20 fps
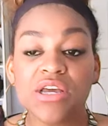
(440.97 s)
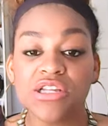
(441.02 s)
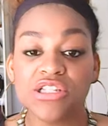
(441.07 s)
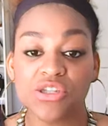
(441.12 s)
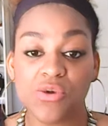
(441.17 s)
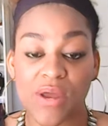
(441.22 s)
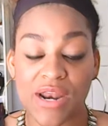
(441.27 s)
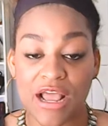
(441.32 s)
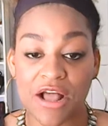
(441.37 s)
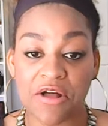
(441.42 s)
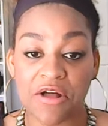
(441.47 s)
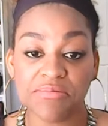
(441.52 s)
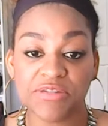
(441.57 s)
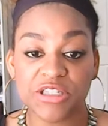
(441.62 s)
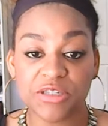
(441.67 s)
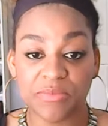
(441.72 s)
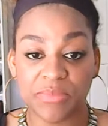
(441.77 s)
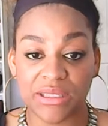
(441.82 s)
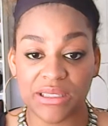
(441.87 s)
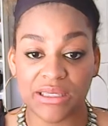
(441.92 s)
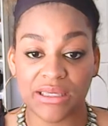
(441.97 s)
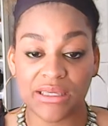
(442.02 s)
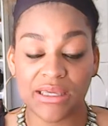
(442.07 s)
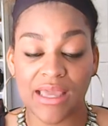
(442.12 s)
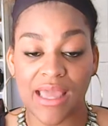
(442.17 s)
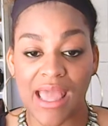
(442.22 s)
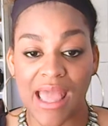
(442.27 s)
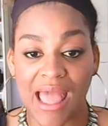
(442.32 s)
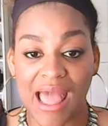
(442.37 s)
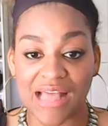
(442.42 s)
So it helps me
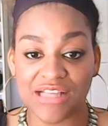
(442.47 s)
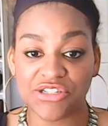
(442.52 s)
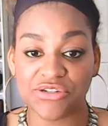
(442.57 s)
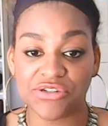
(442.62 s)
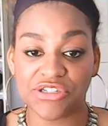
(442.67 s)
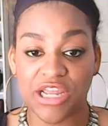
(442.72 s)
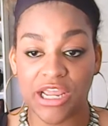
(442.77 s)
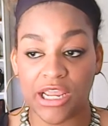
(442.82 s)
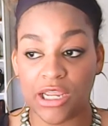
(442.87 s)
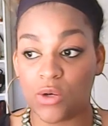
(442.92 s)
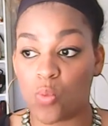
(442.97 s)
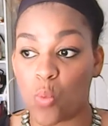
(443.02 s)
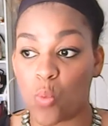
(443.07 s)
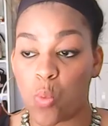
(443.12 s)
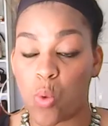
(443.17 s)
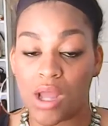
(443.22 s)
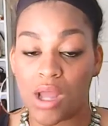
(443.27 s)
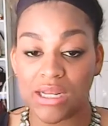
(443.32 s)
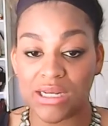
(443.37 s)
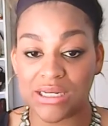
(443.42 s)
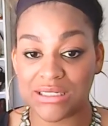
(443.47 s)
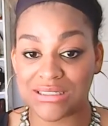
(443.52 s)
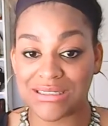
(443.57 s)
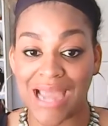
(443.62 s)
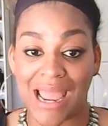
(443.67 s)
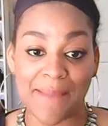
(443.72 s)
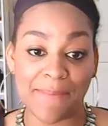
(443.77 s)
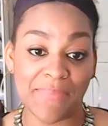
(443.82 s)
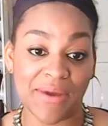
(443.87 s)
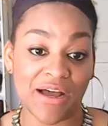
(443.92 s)
ascertain what
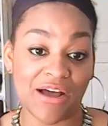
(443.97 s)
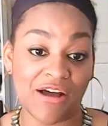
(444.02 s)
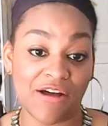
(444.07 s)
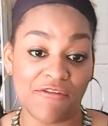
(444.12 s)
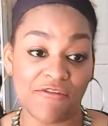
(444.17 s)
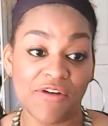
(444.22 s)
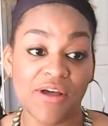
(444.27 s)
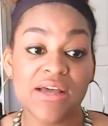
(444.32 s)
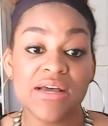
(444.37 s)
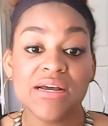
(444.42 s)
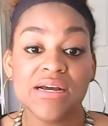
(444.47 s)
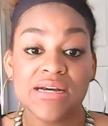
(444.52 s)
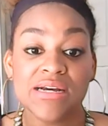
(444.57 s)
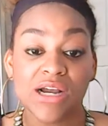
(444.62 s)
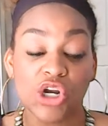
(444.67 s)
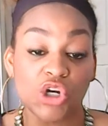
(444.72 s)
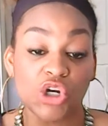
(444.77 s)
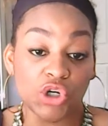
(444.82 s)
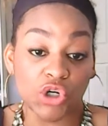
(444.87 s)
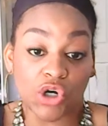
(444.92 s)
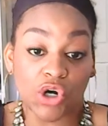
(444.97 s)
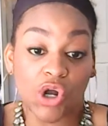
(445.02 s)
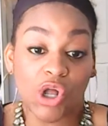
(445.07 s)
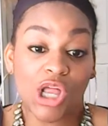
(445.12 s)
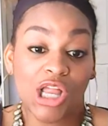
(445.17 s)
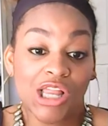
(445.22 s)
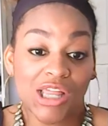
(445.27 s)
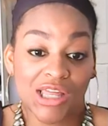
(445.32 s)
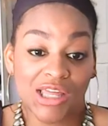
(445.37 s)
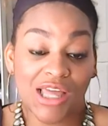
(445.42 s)
type of
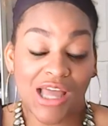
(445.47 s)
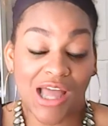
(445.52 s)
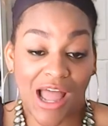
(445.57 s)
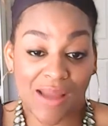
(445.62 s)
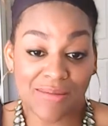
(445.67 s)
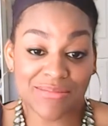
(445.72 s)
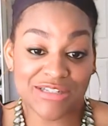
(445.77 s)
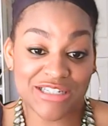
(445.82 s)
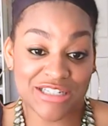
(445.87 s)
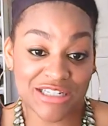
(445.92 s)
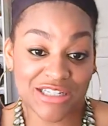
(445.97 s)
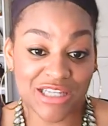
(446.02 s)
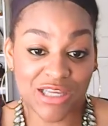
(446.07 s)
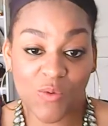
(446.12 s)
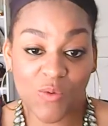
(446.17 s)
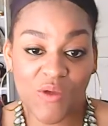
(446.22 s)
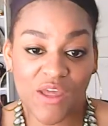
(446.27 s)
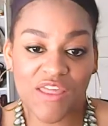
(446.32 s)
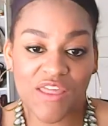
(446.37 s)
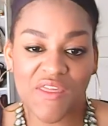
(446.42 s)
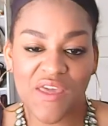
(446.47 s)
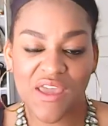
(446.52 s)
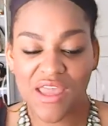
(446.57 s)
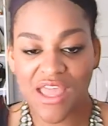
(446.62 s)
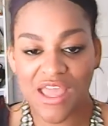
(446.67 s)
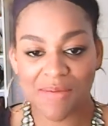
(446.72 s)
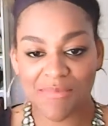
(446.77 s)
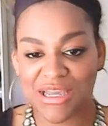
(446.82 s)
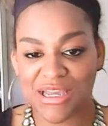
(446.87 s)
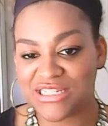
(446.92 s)
girl I'm dealing with.
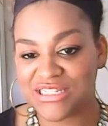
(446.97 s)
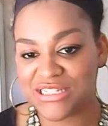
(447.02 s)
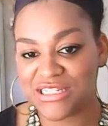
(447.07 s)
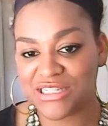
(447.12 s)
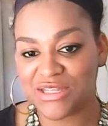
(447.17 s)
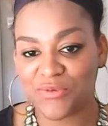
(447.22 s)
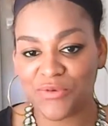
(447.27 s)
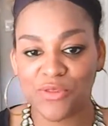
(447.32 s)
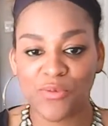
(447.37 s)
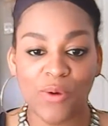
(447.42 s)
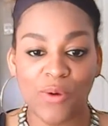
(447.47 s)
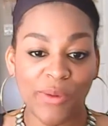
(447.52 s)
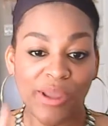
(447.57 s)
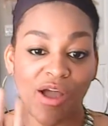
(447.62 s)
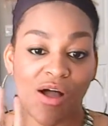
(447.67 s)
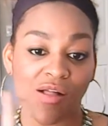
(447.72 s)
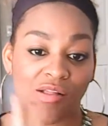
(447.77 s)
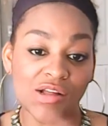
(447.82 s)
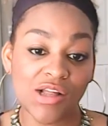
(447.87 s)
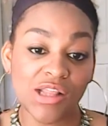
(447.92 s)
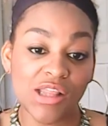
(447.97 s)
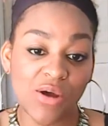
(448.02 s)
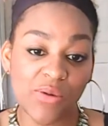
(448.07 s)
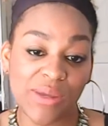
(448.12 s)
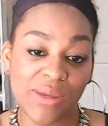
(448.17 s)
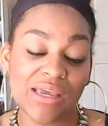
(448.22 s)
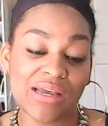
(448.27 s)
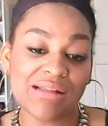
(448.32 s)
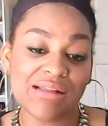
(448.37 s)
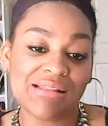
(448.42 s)
Am I dealing with what we call a
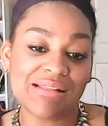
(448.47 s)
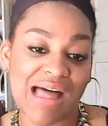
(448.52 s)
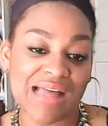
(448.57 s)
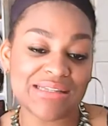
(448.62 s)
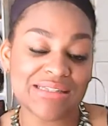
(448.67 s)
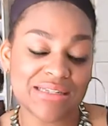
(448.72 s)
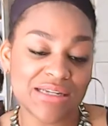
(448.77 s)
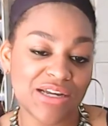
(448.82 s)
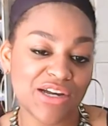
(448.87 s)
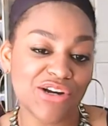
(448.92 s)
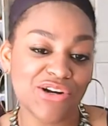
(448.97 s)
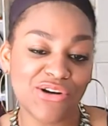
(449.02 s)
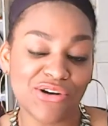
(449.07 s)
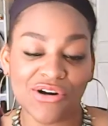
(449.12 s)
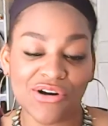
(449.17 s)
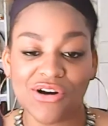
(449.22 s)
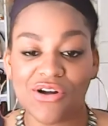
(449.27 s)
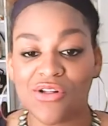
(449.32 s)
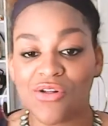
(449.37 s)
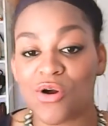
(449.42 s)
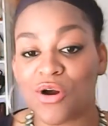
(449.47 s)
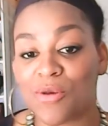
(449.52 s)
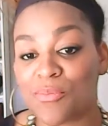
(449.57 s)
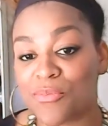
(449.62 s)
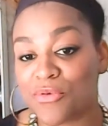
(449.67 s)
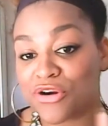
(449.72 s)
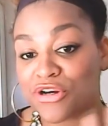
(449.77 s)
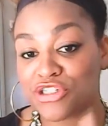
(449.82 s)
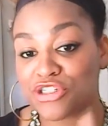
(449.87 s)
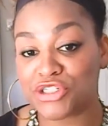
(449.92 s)
Chloe, a classic girl, or
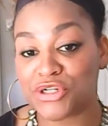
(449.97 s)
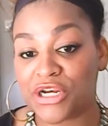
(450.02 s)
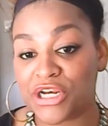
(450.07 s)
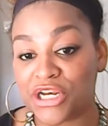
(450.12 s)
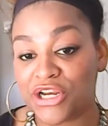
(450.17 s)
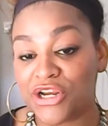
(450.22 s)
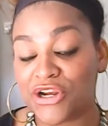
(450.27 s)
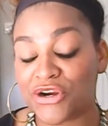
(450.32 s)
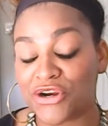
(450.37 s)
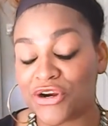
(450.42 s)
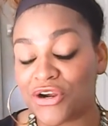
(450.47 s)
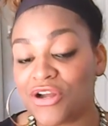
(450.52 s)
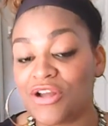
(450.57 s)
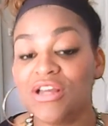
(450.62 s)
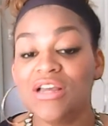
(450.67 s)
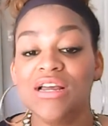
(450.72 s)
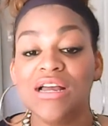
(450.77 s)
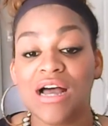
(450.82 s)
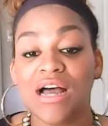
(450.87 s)
more a trendy girl,